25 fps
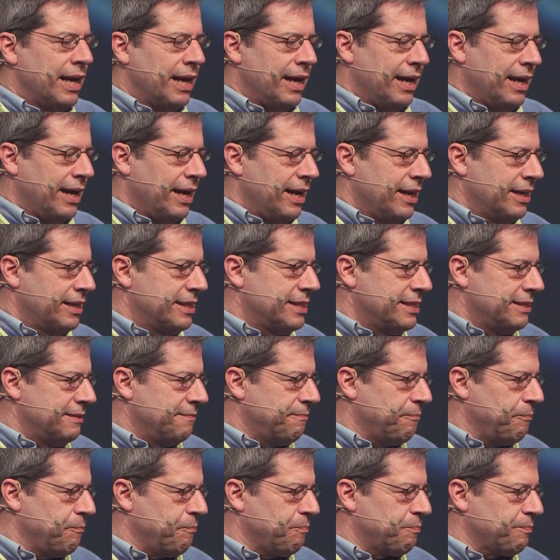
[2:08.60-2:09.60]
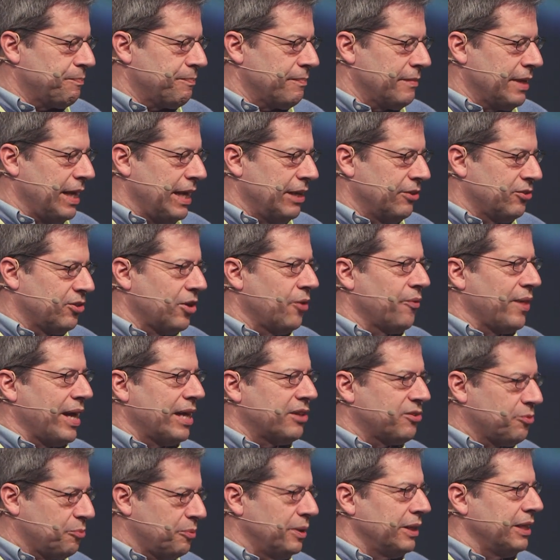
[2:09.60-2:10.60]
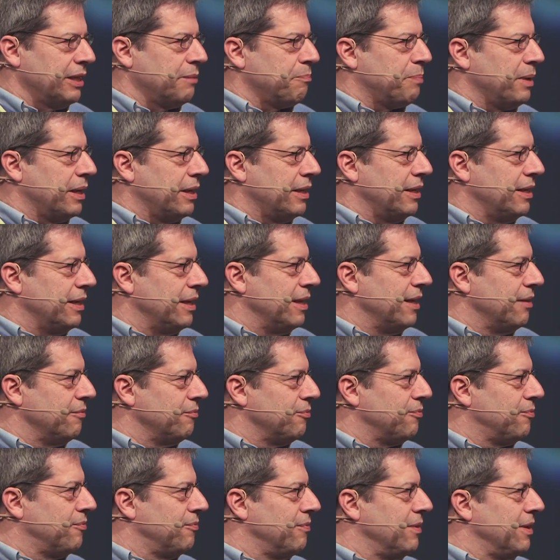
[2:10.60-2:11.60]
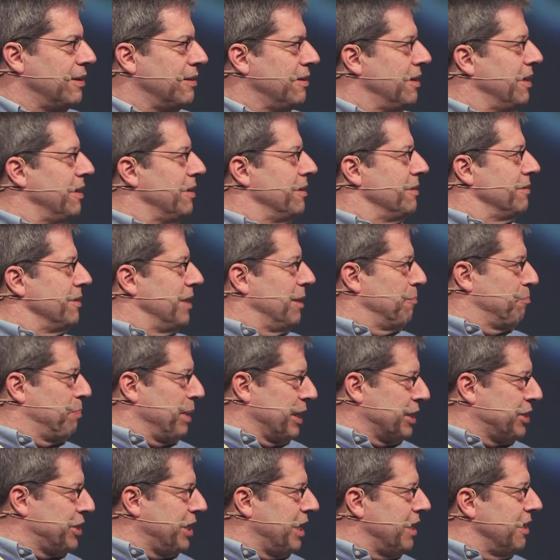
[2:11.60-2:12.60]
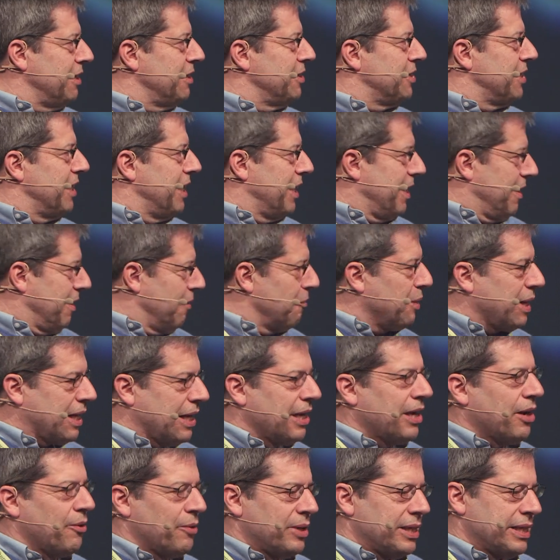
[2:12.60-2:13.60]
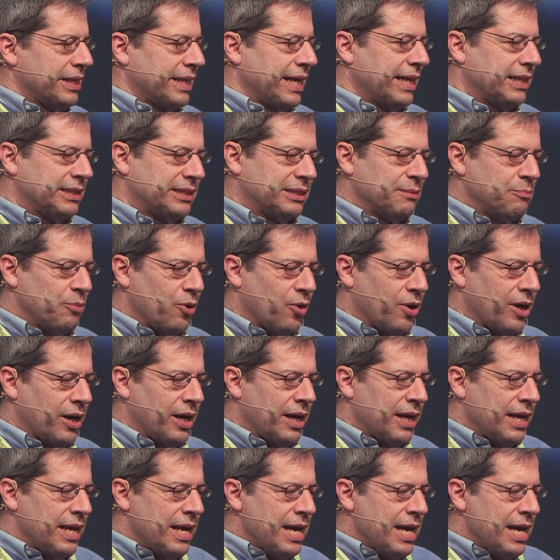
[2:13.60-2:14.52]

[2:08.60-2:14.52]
And so that's really been a big challenge, and we can go into that some more.